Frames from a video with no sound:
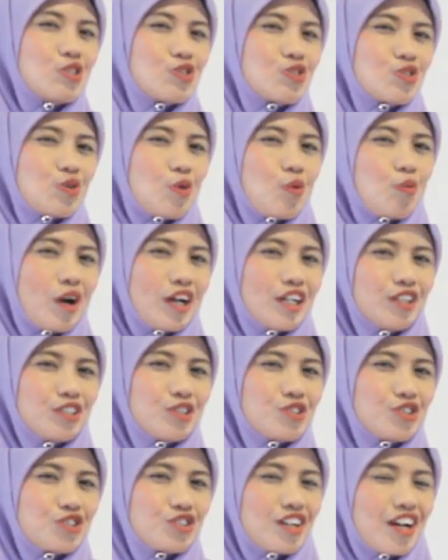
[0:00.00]
So why
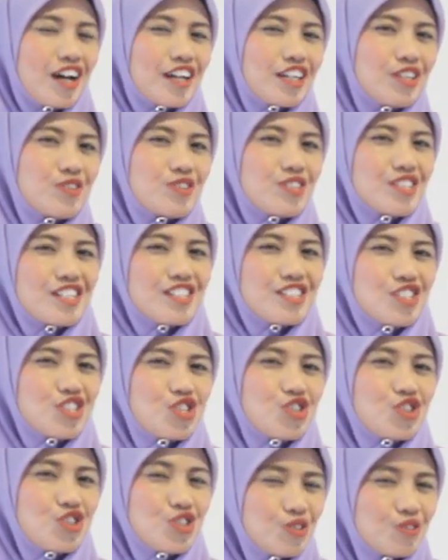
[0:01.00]
don't you try using
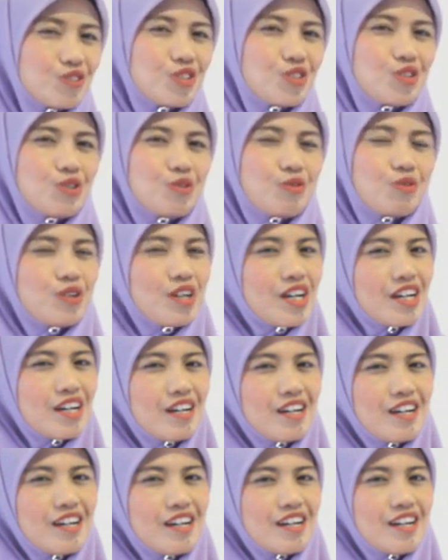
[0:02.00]
these two new
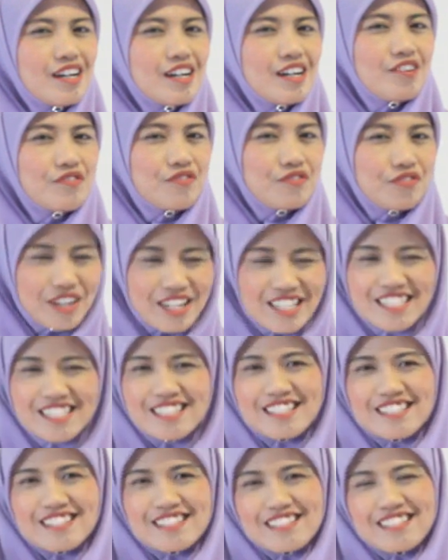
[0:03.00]

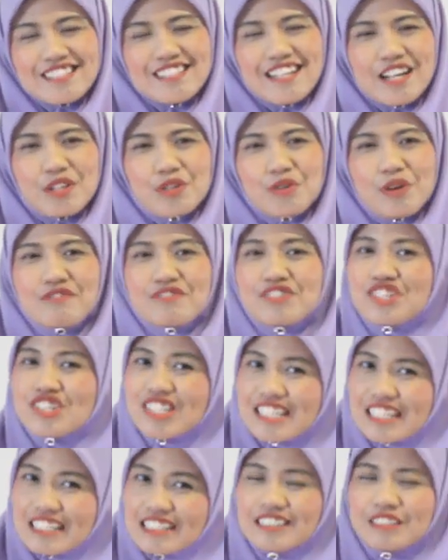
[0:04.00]
phrases that you have
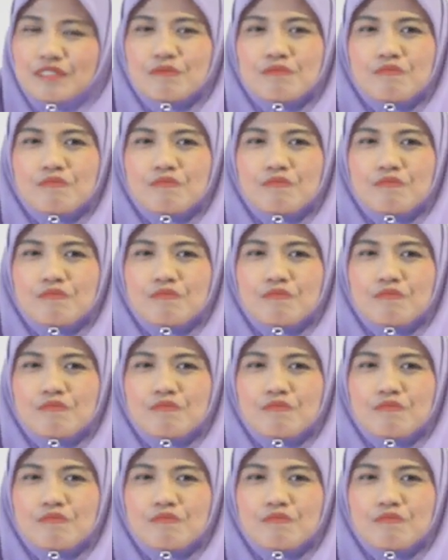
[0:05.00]
just learned?